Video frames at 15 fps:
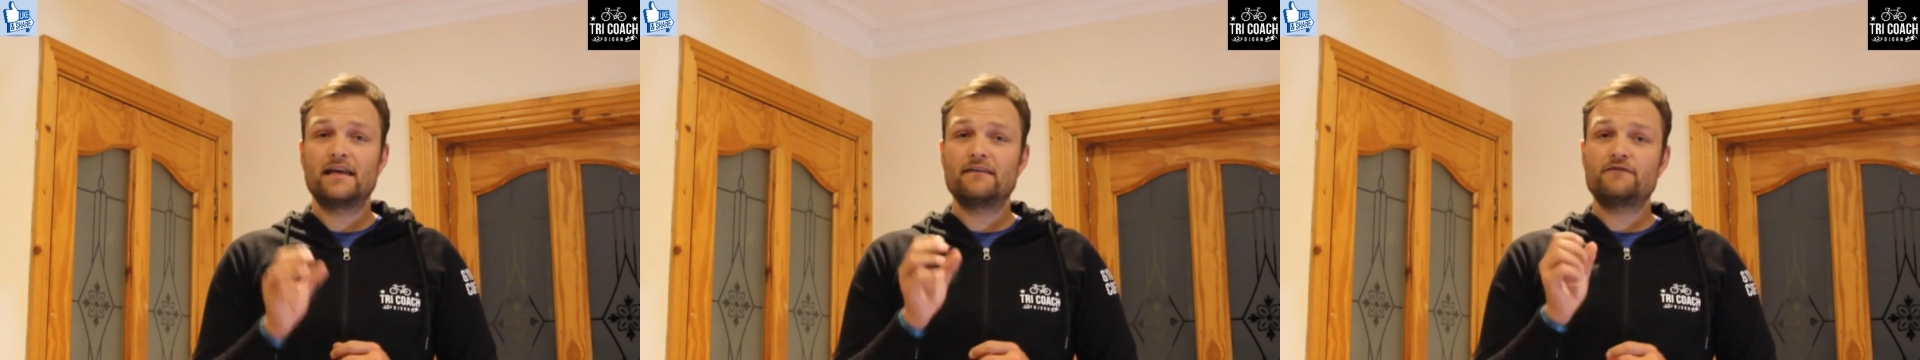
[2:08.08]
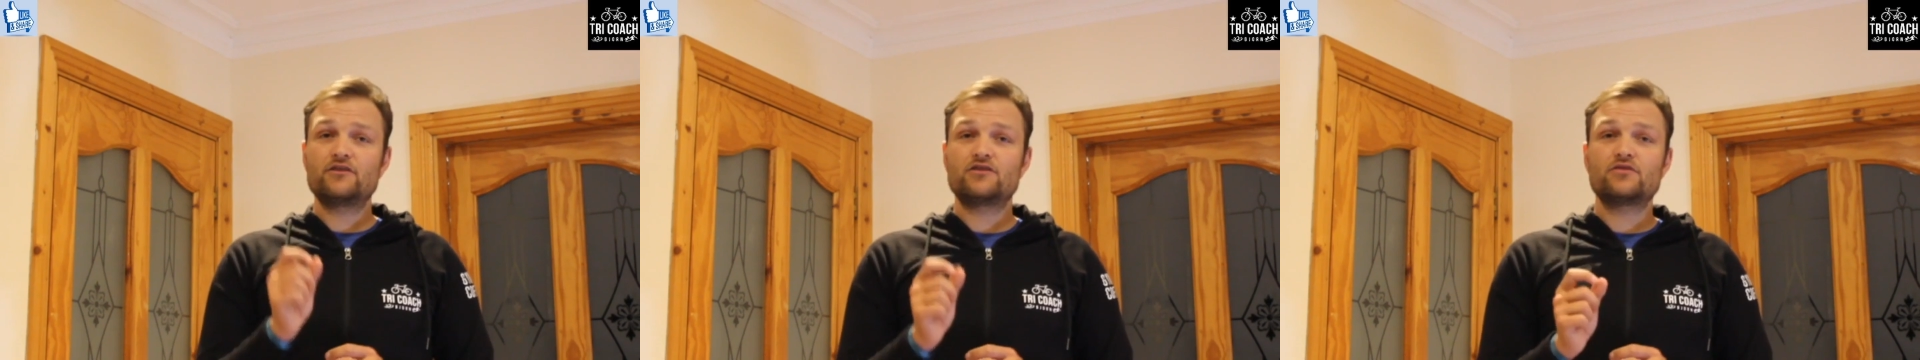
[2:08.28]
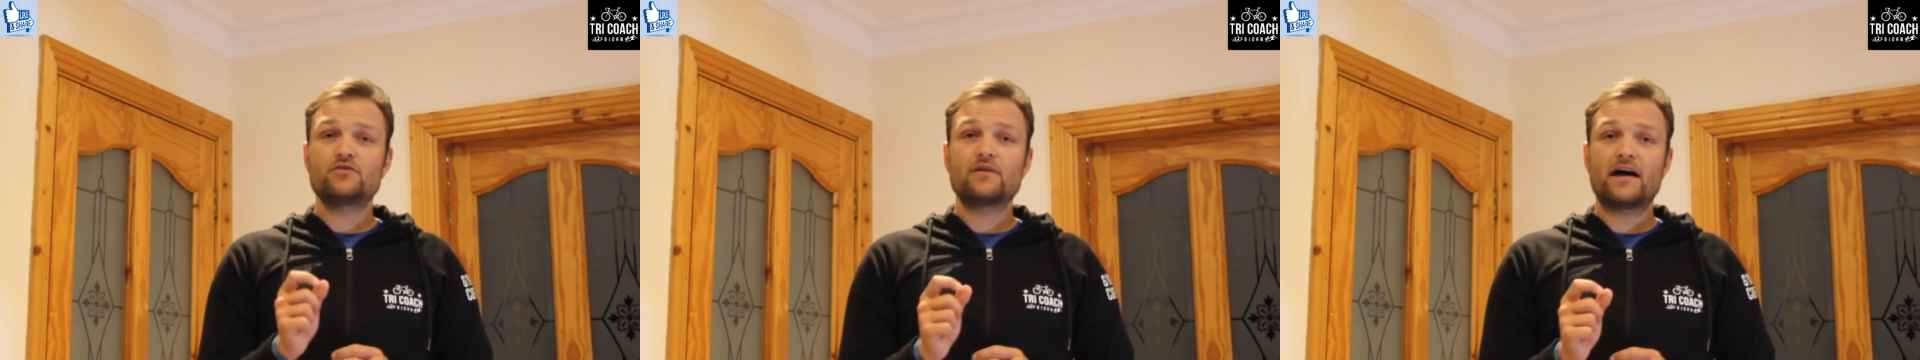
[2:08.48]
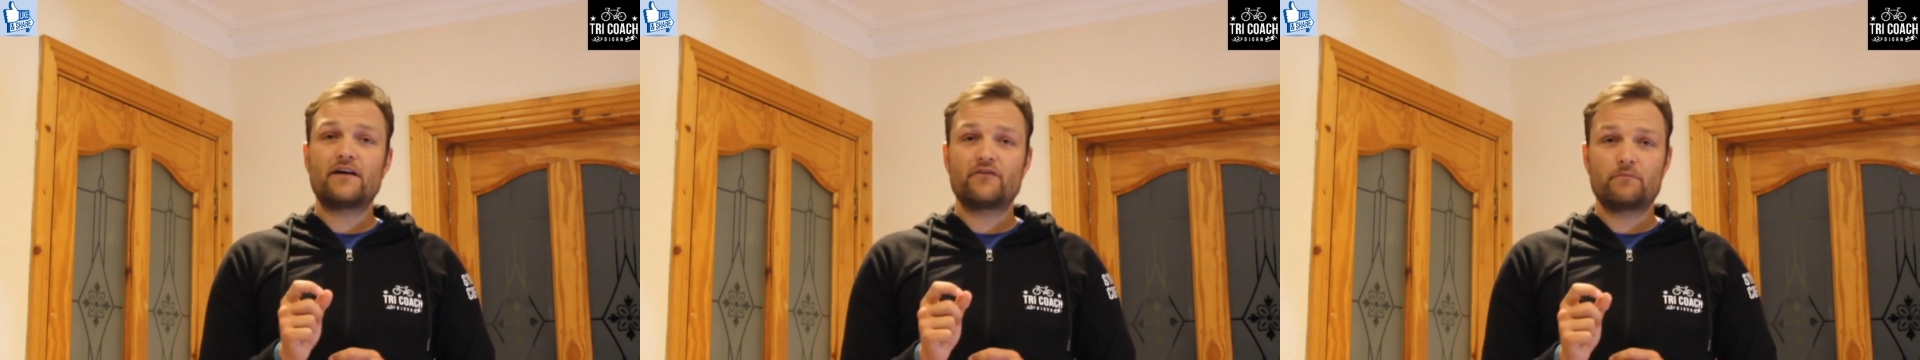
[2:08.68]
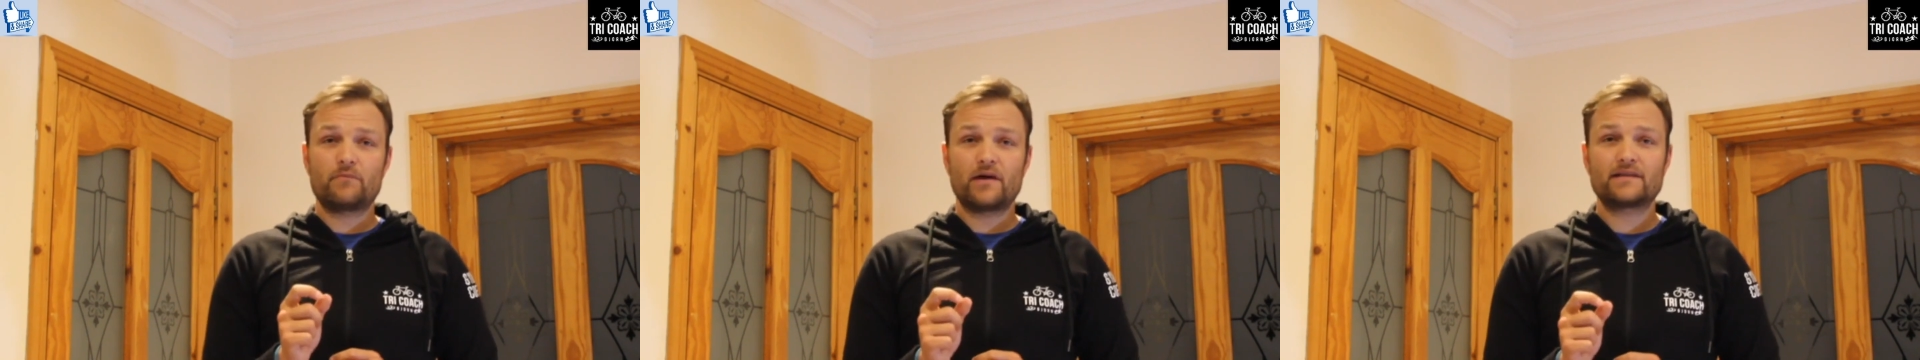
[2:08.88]
you do have
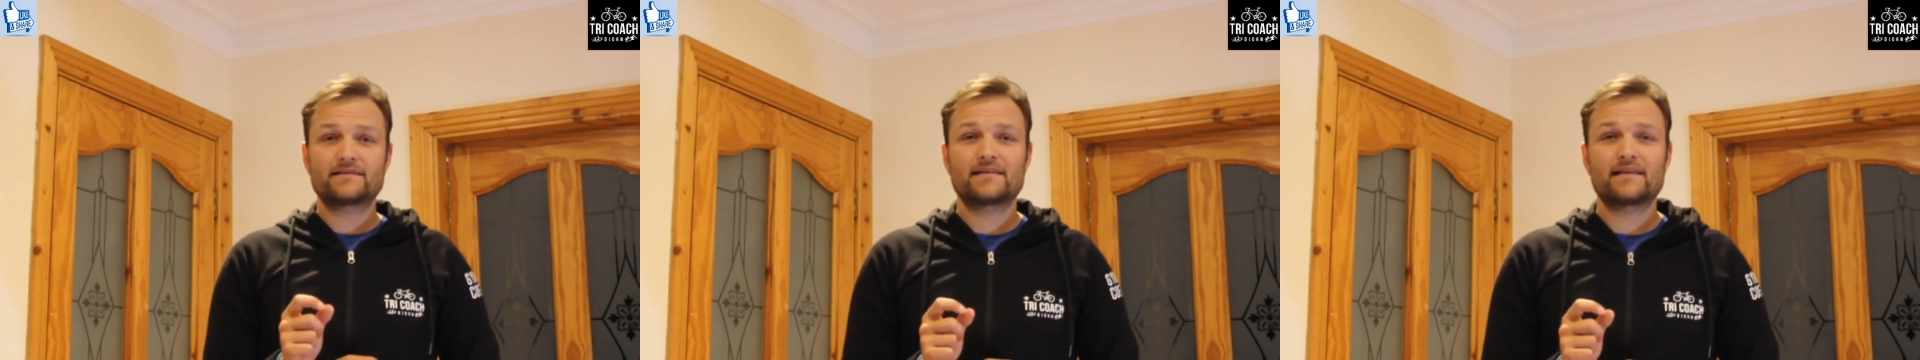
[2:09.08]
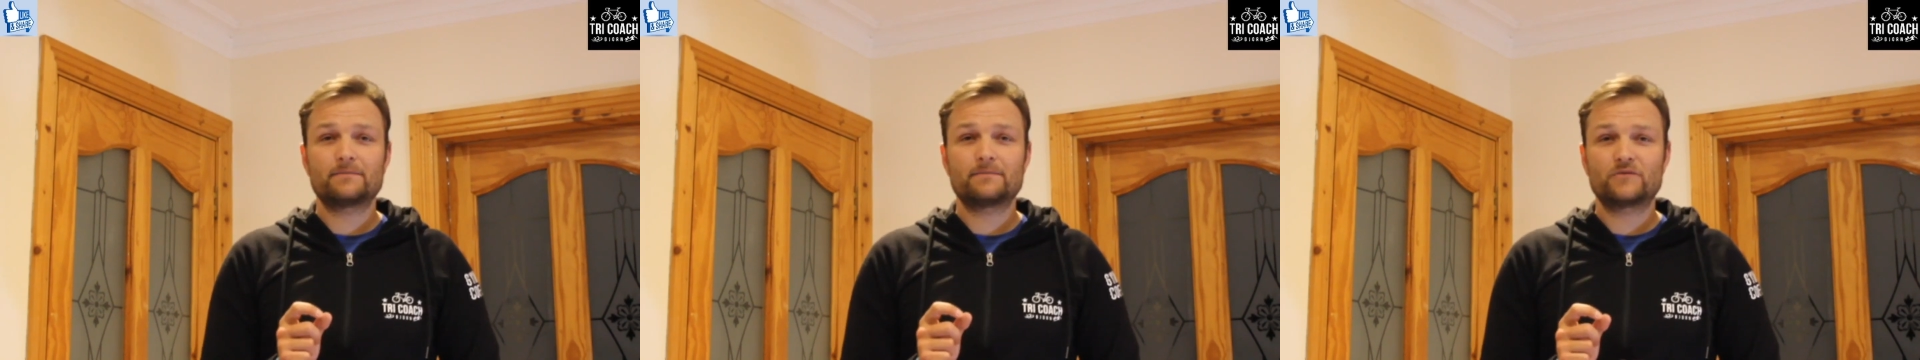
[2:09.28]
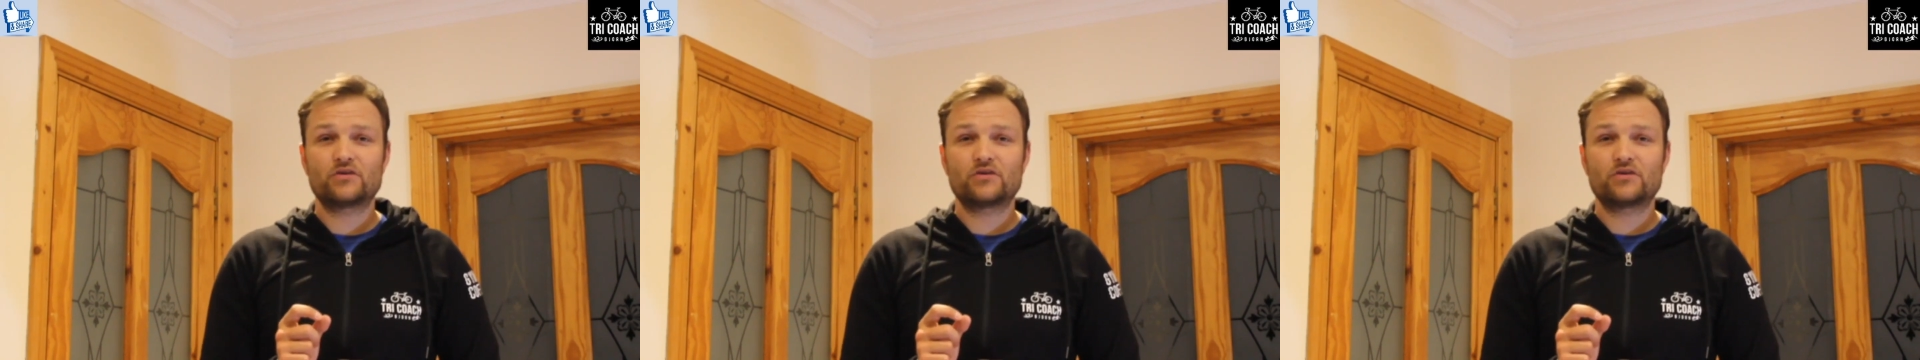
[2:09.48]
a bike setup